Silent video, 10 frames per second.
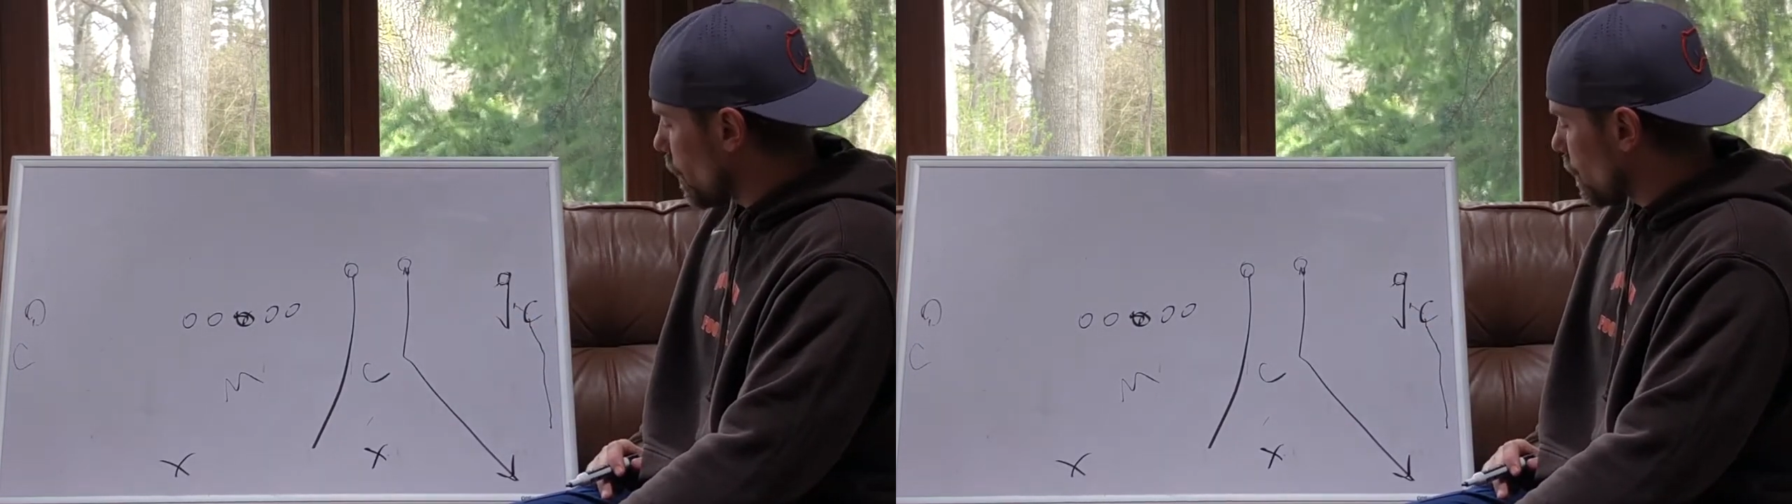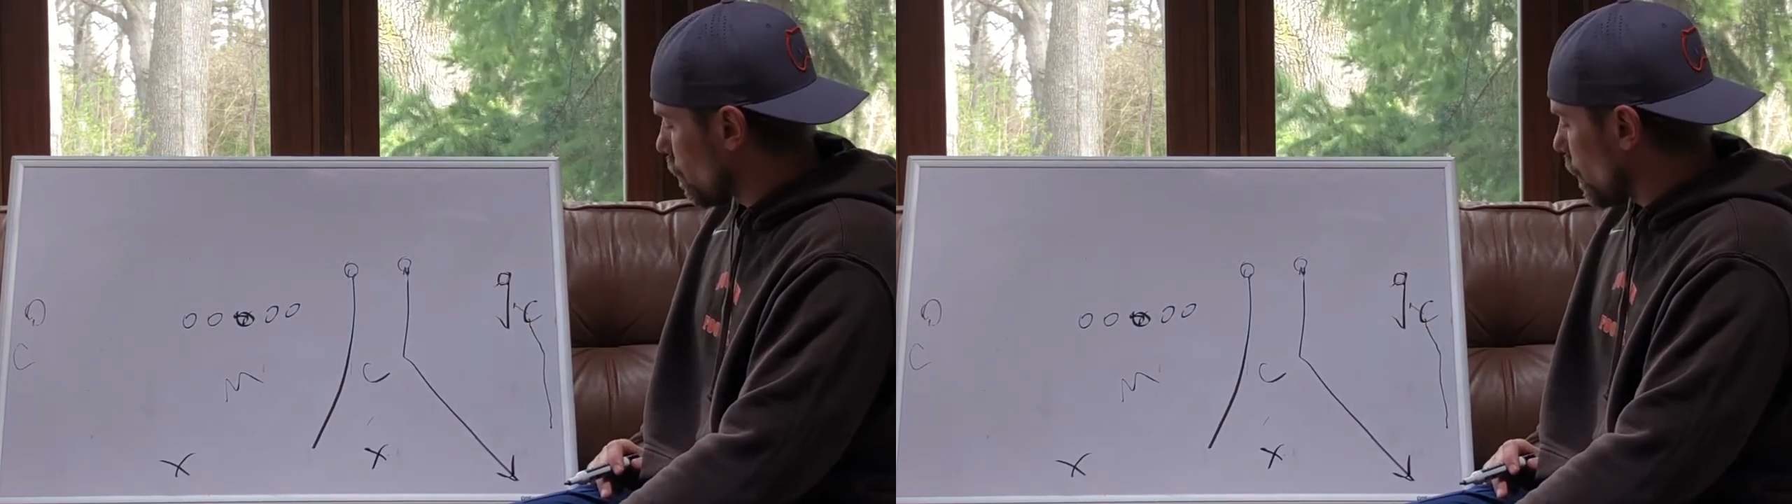
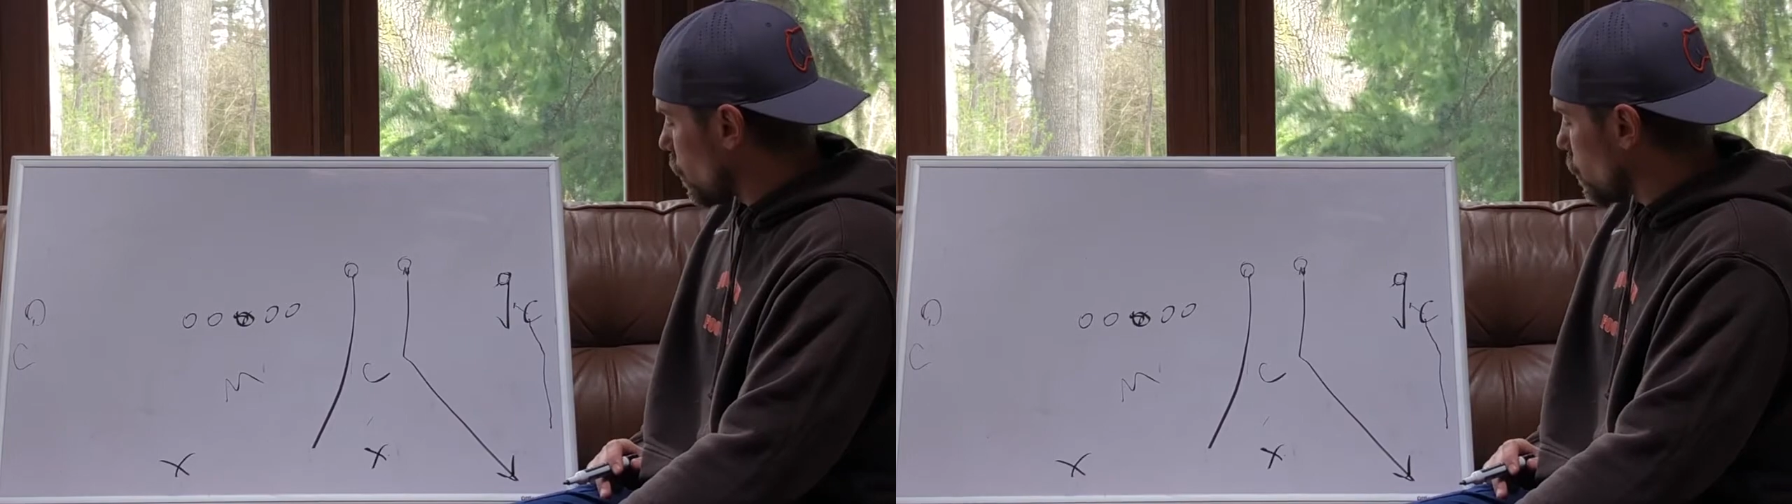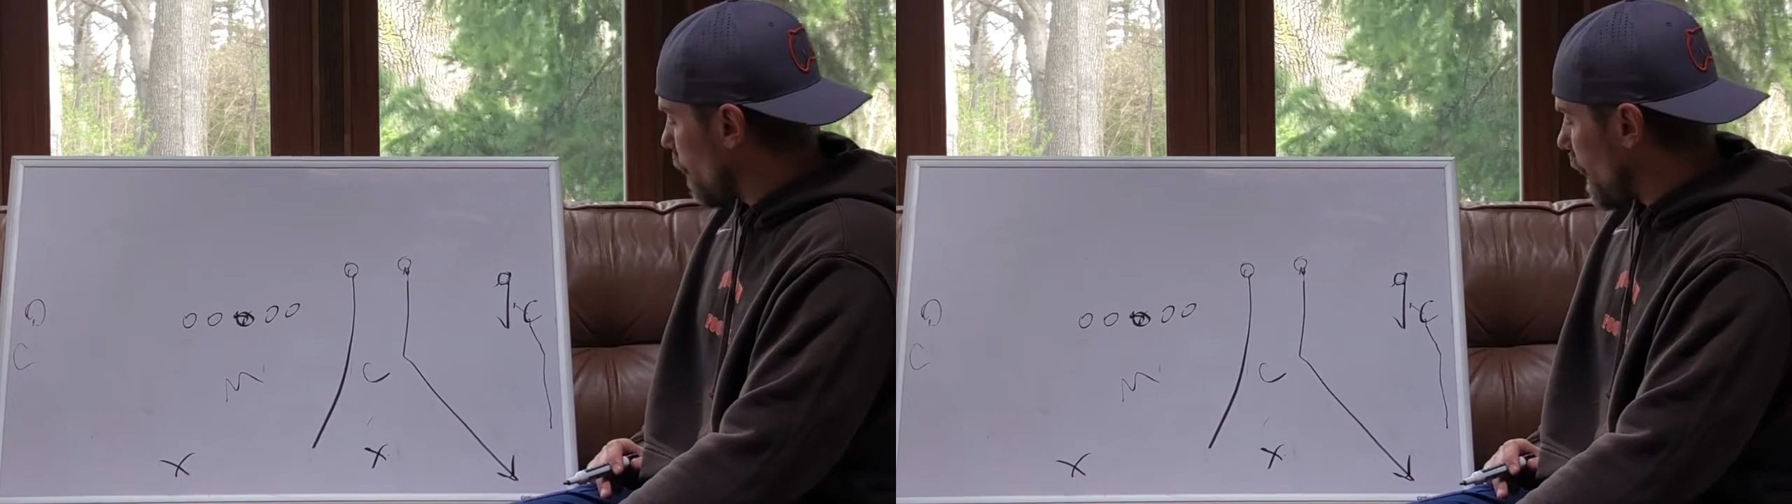that's what we call
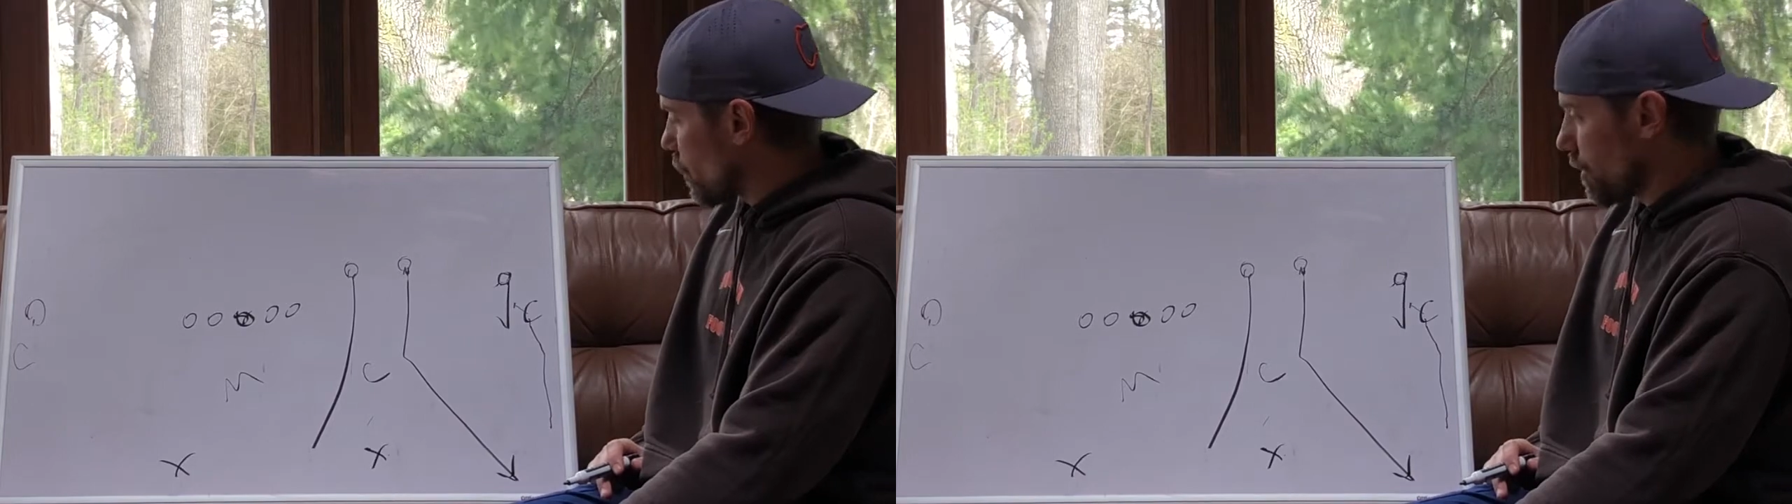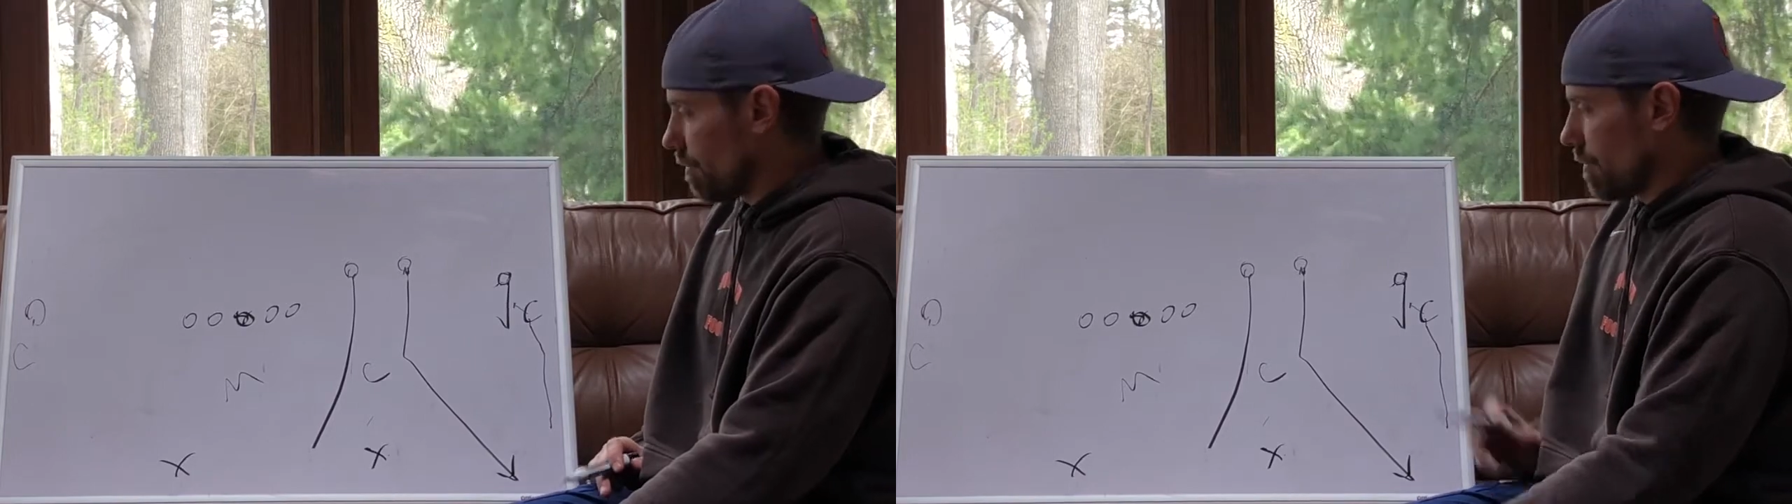smash.